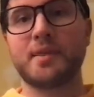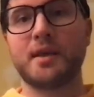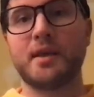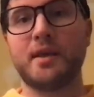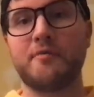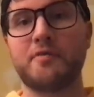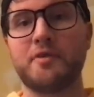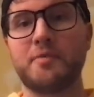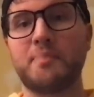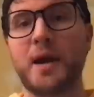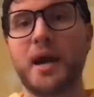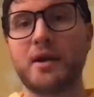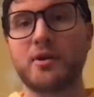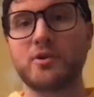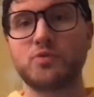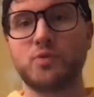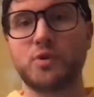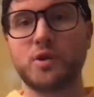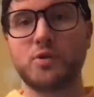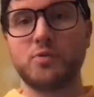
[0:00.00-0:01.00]
if the
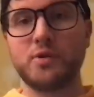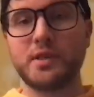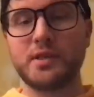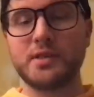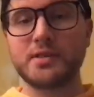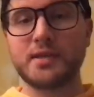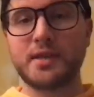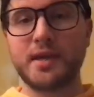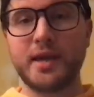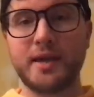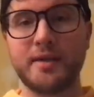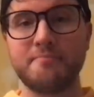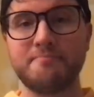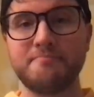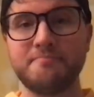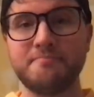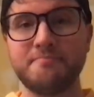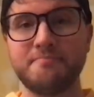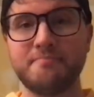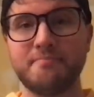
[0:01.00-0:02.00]
Packers want to win this
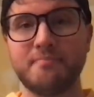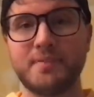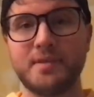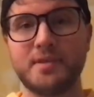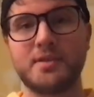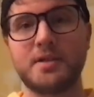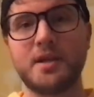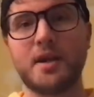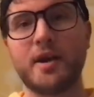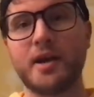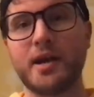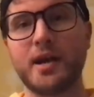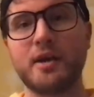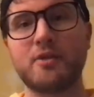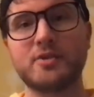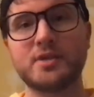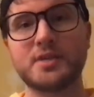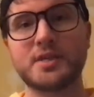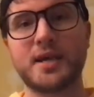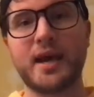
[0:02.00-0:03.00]
game, Derrick
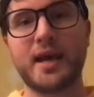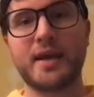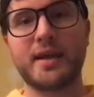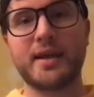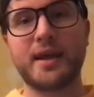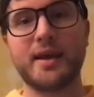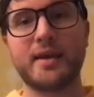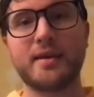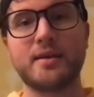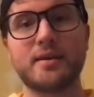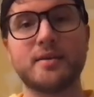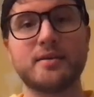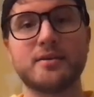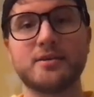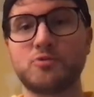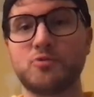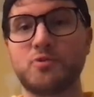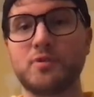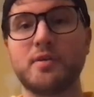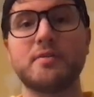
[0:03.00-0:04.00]
Henry's got to get
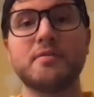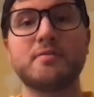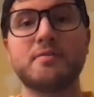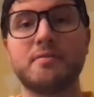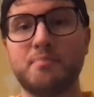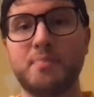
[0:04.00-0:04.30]
his with